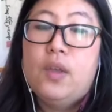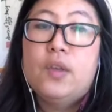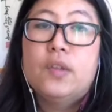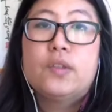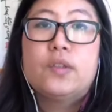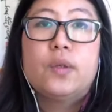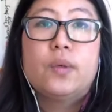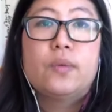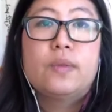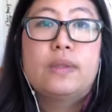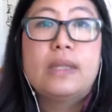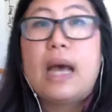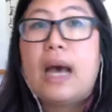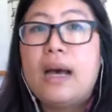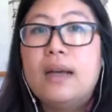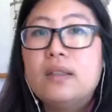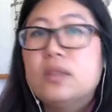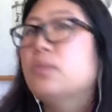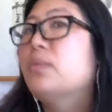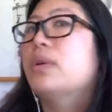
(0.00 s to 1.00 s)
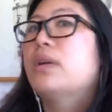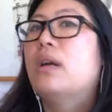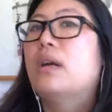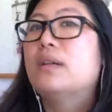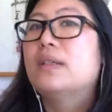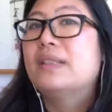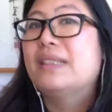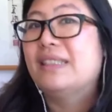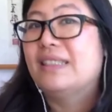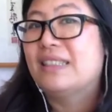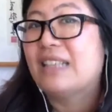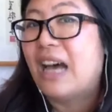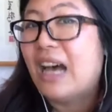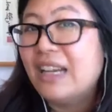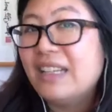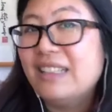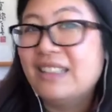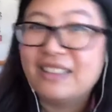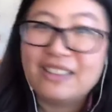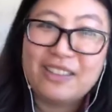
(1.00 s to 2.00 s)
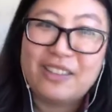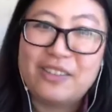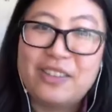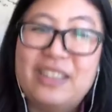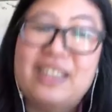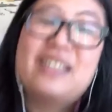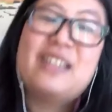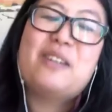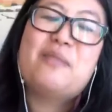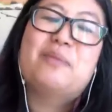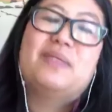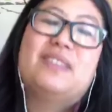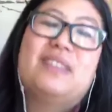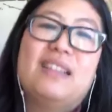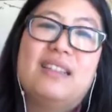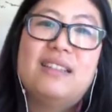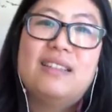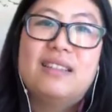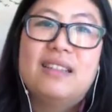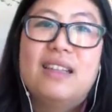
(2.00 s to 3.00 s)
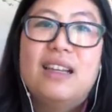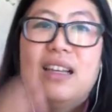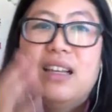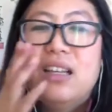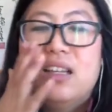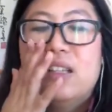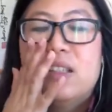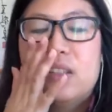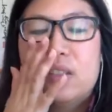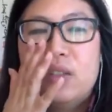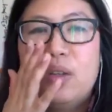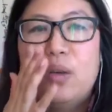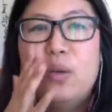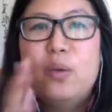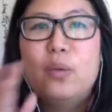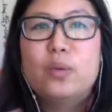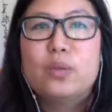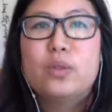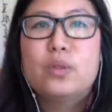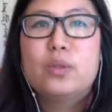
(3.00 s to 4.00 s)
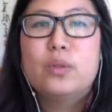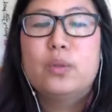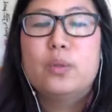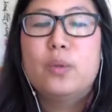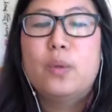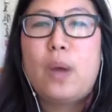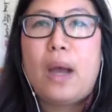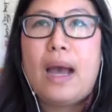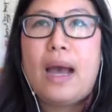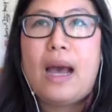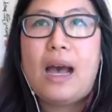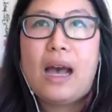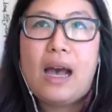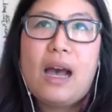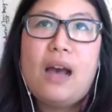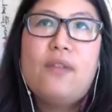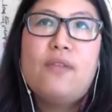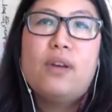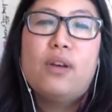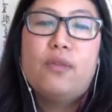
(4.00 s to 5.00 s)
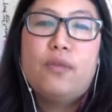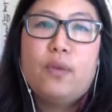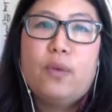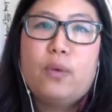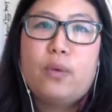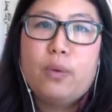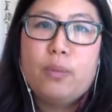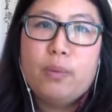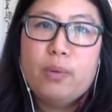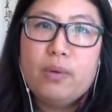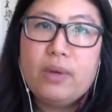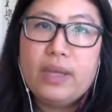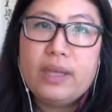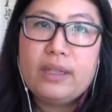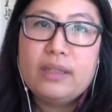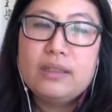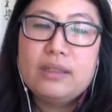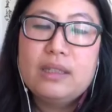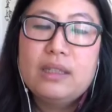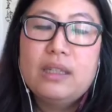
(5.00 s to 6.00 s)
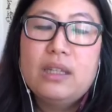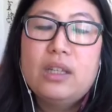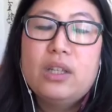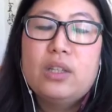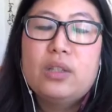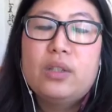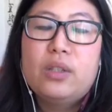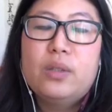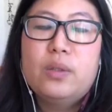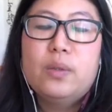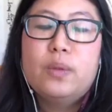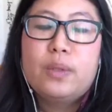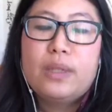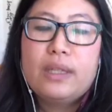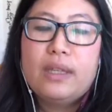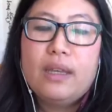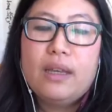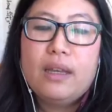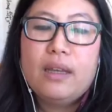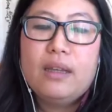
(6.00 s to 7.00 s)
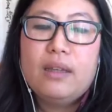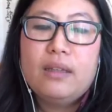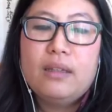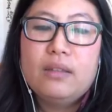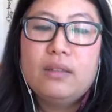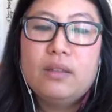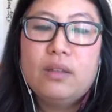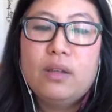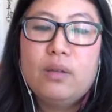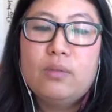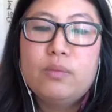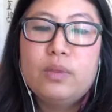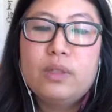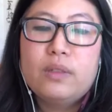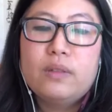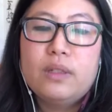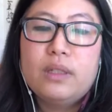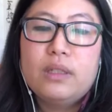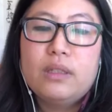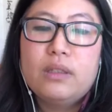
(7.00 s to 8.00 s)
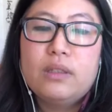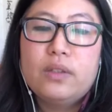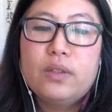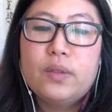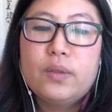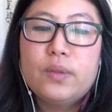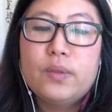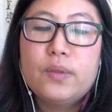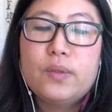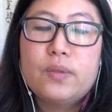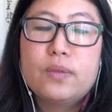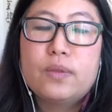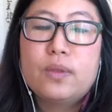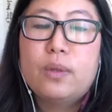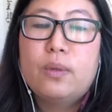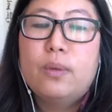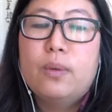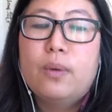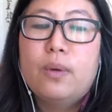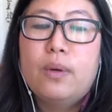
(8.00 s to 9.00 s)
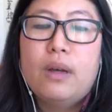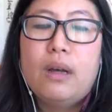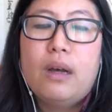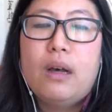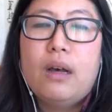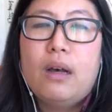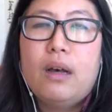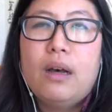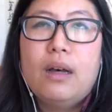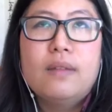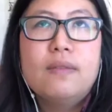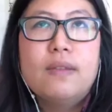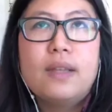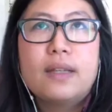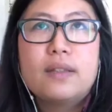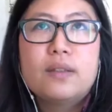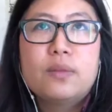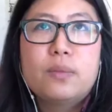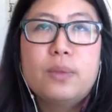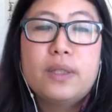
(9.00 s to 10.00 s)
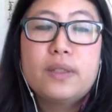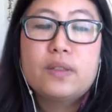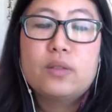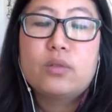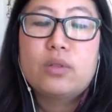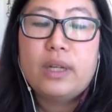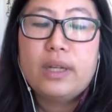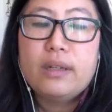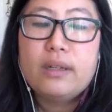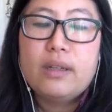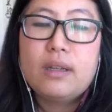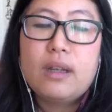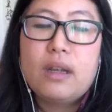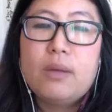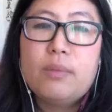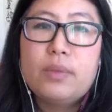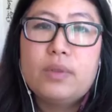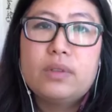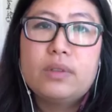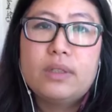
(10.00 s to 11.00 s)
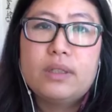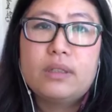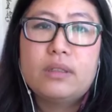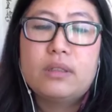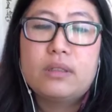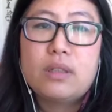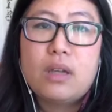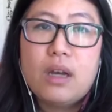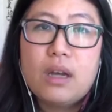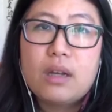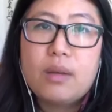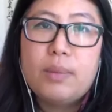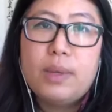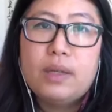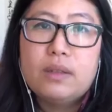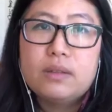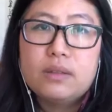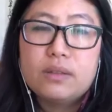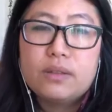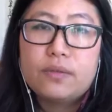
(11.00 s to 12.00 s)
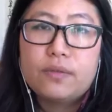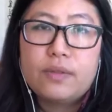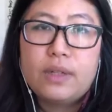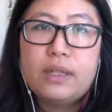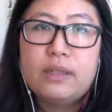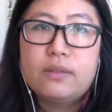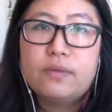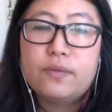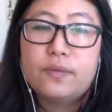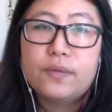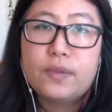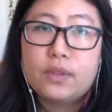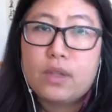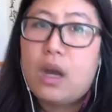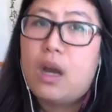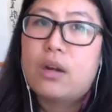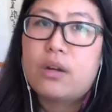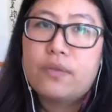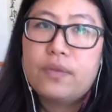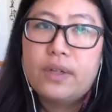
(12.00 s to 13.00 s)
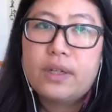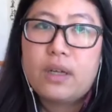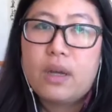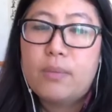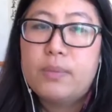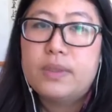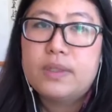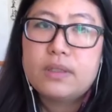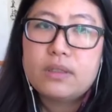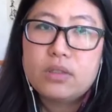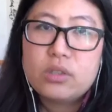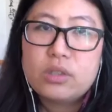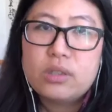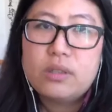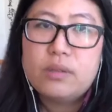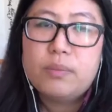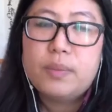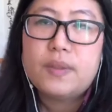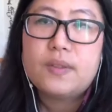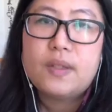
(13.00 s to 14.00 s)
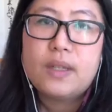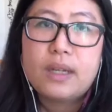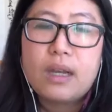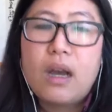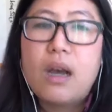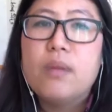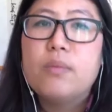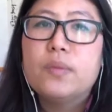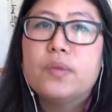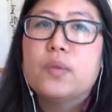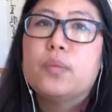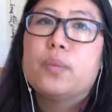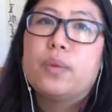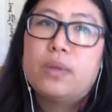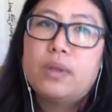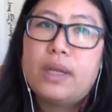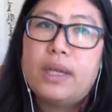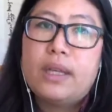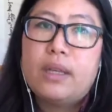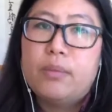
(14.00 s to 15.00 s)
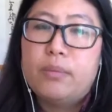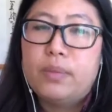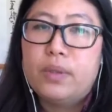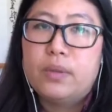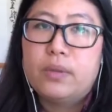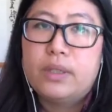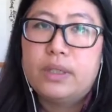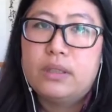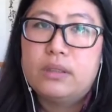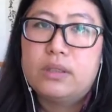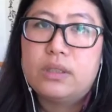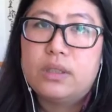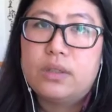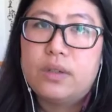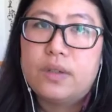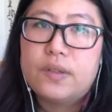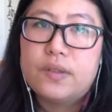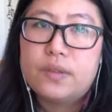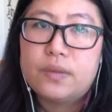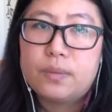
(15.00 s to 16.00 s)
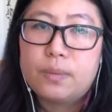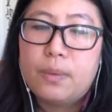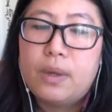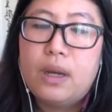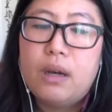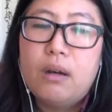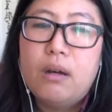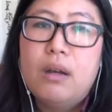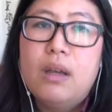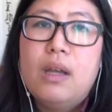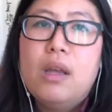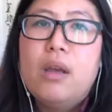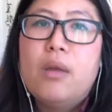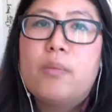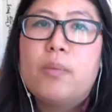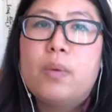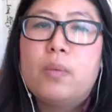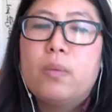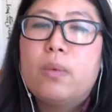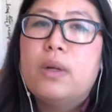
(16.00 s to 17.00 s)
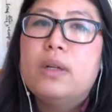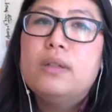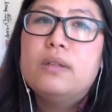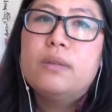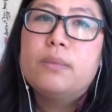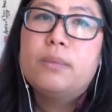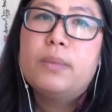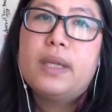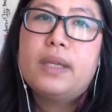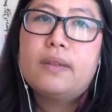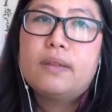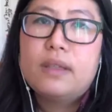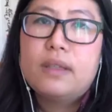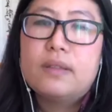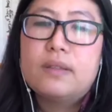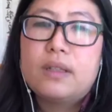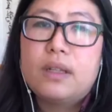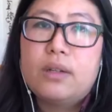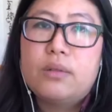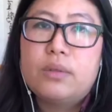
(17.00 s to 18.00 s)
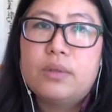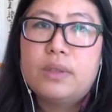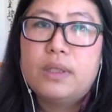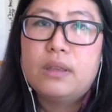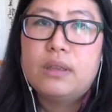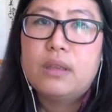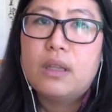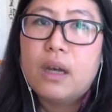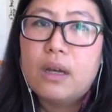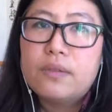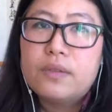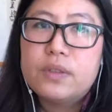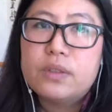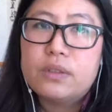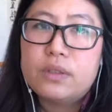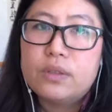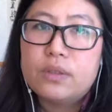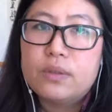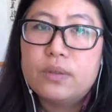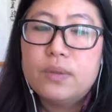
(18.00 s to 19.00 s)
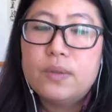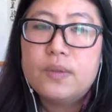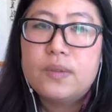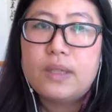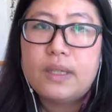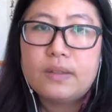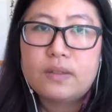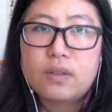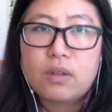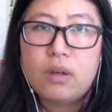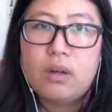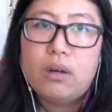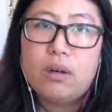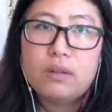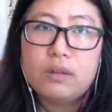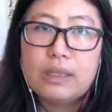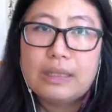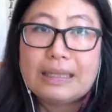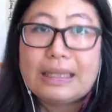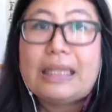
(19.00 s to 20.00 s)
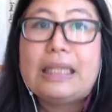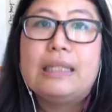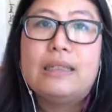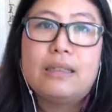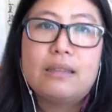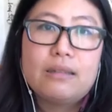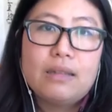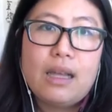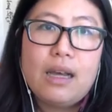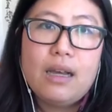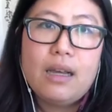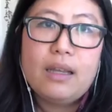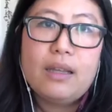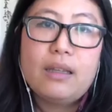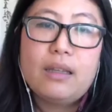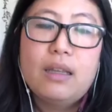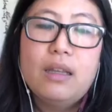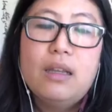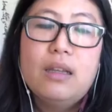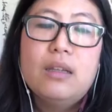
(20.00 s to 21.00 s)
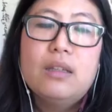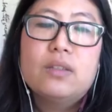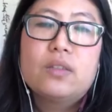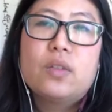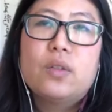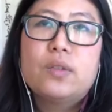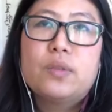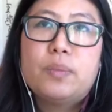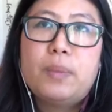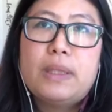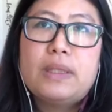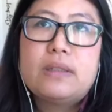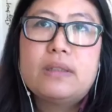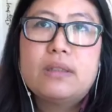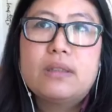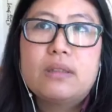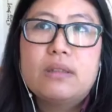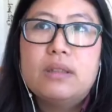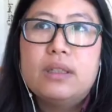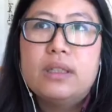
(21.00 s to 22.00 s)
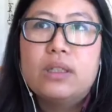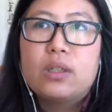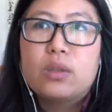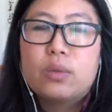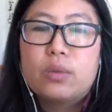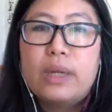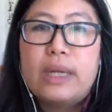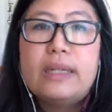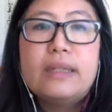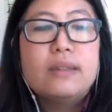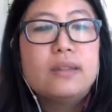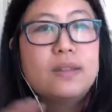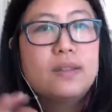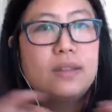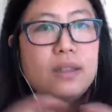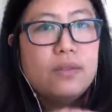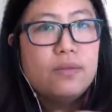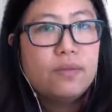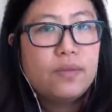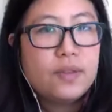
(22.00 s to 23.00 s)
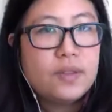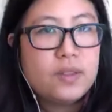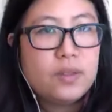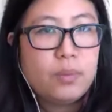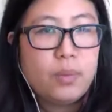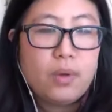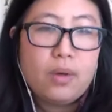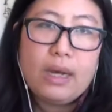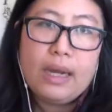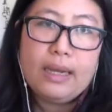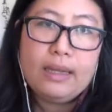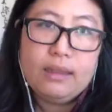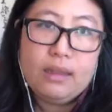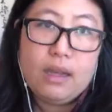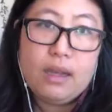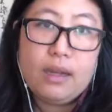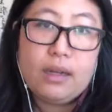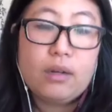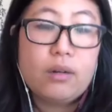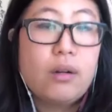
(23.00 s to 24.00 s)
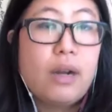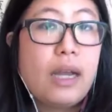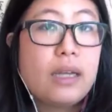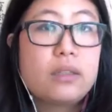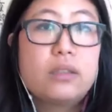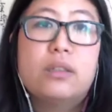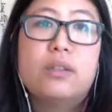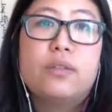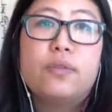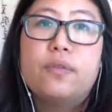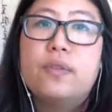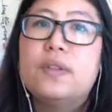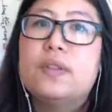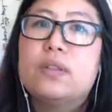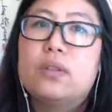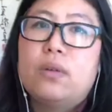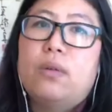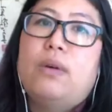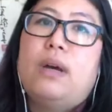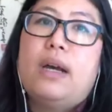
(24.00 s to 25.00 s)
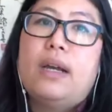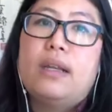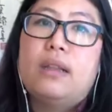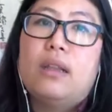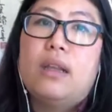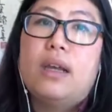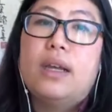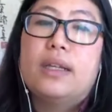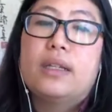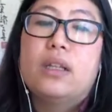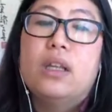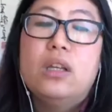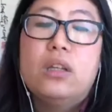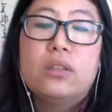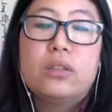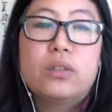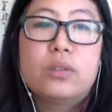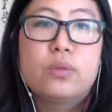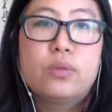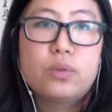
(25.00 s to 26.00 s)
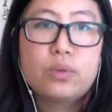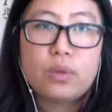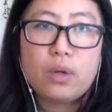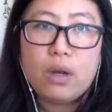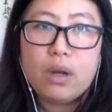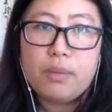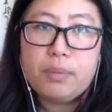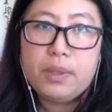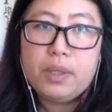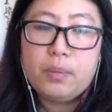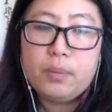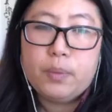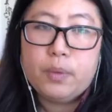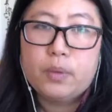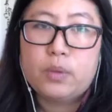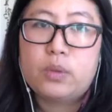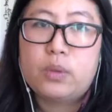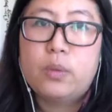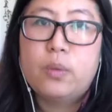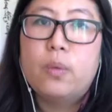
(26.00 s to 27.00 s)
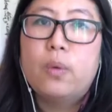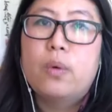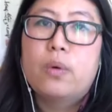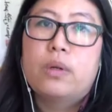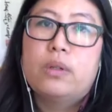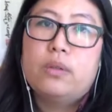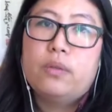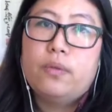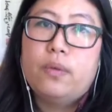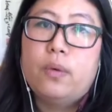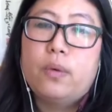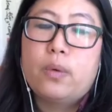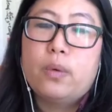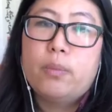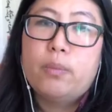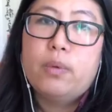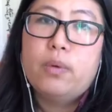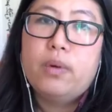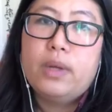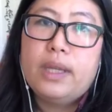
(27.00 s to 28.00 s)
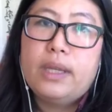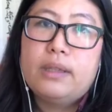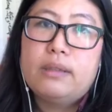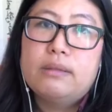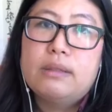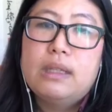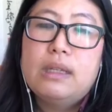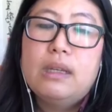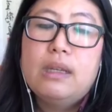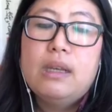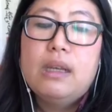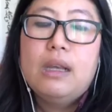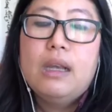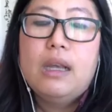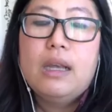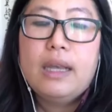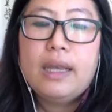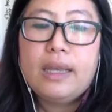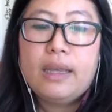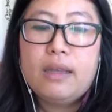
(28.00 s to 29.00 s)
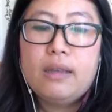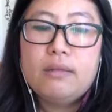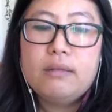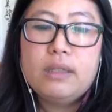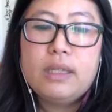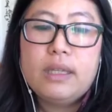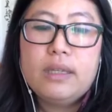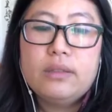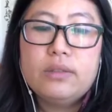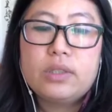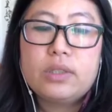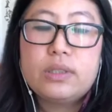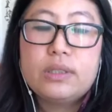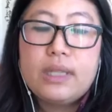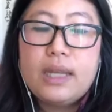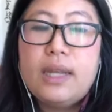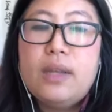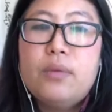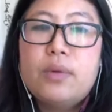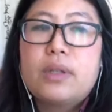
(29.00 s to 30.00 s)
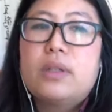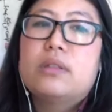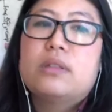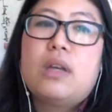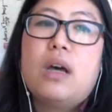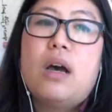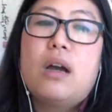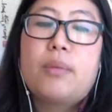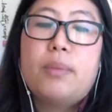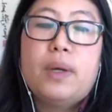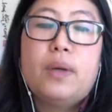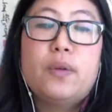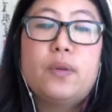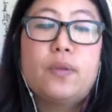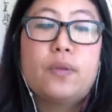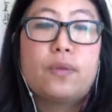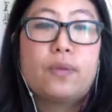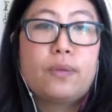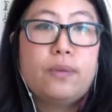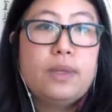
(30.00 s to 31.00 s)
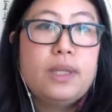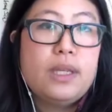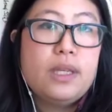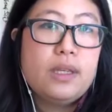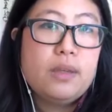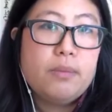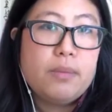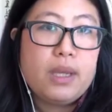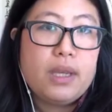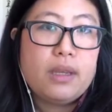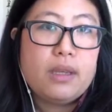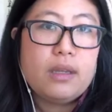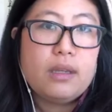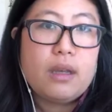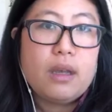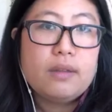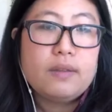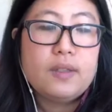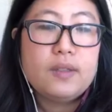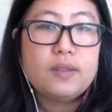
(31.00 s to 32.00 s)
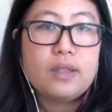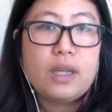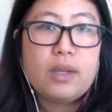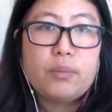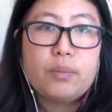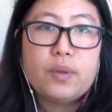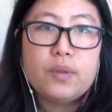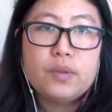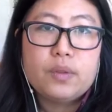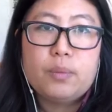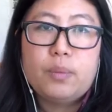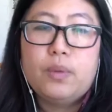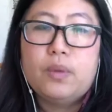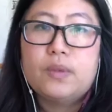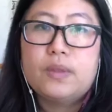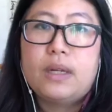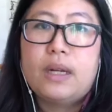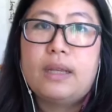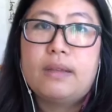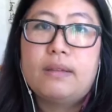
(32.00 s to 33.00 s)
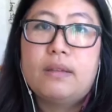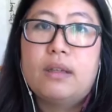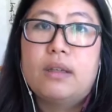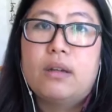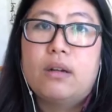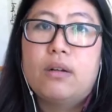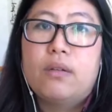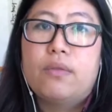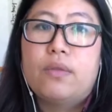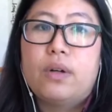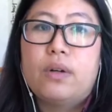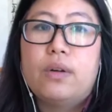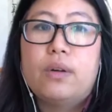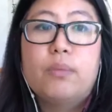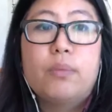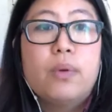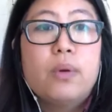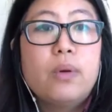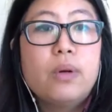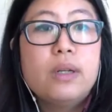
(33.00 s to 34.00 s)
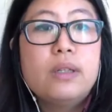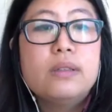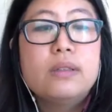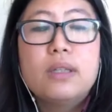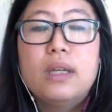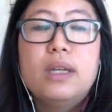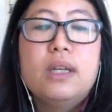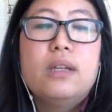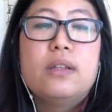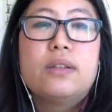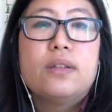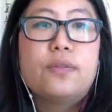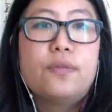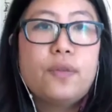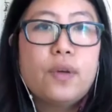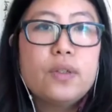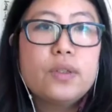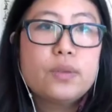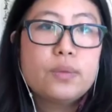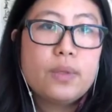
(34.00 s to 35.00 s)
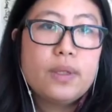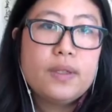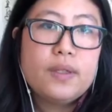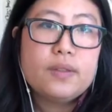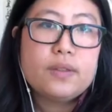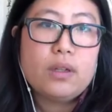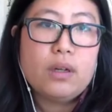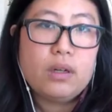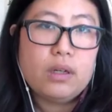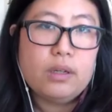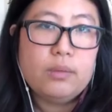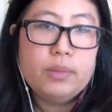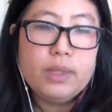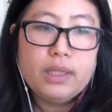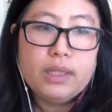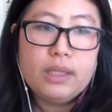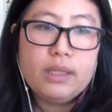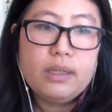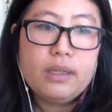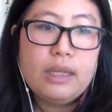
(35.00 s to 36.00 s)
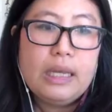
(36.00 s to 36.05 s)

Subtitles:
So that's where our design theory comes in. So to have a focal point, you can really use, so on next week's training, I'm really going to talk about different photography composition because it comes into play in building interiors as well. But one of the main things I really love to use is called the leading line. So it's basically creating this invisible eye line, or actually a physical eye line, to draw people toward the focal point. And today, we're going to talk about 3 main design principles that I think are very important. The first one is harmony.